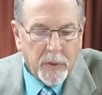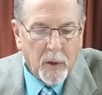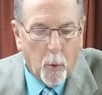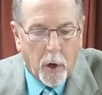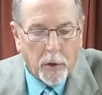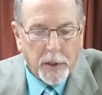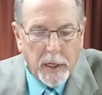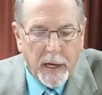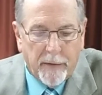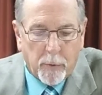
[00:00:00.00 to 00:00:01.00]
The word
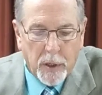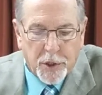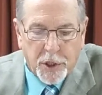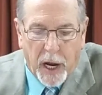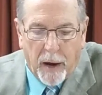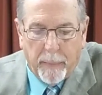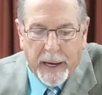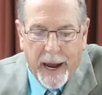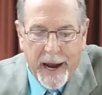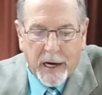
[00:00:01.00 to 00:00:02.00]
deliverance shall
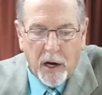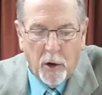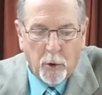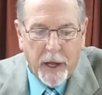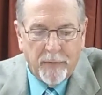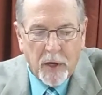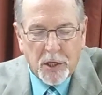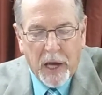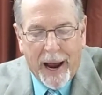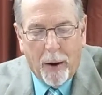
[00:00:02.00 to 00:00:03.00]
be echoed in
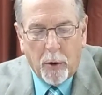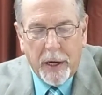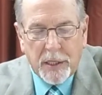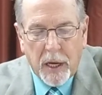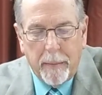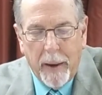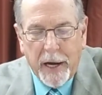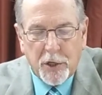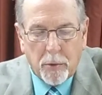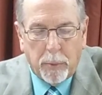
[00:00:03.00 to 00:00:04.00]
this hour as a
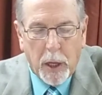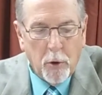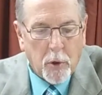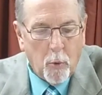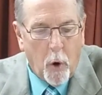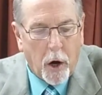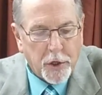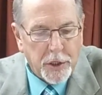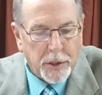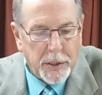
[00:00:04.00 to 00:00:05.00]
major blow to
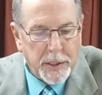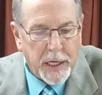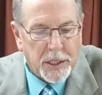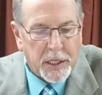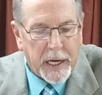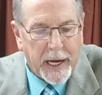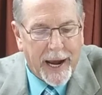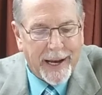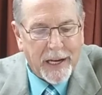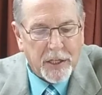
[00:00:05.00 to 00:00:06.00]
Washington, D.C.
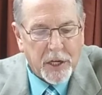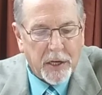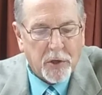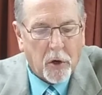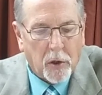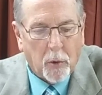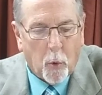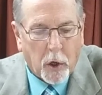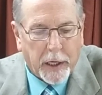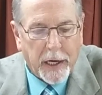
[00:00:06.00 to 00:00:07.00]
and its internal
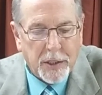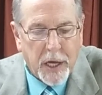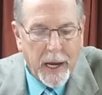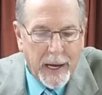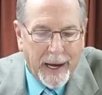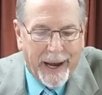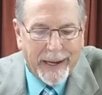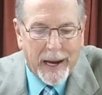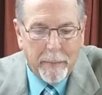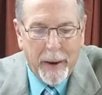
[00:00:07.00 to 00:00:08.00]
workings,
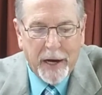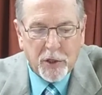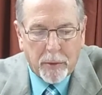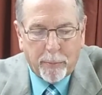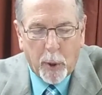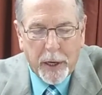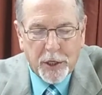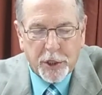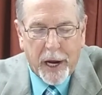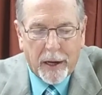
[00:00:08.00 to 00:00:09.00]
and a major breach
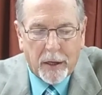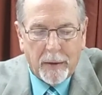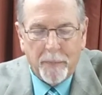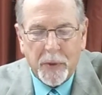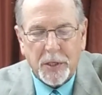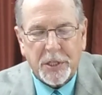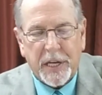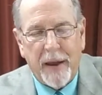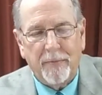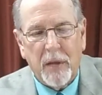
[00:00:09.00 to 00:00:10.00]
shall
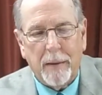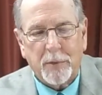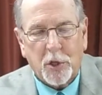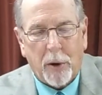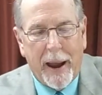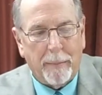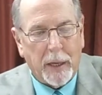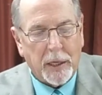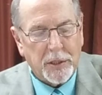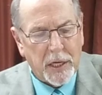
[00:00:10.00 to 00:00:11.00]
send them
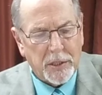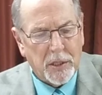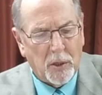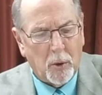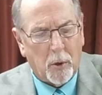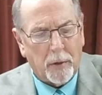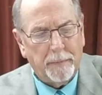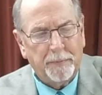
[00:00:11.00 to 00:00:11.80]
scrambling, says the Lord.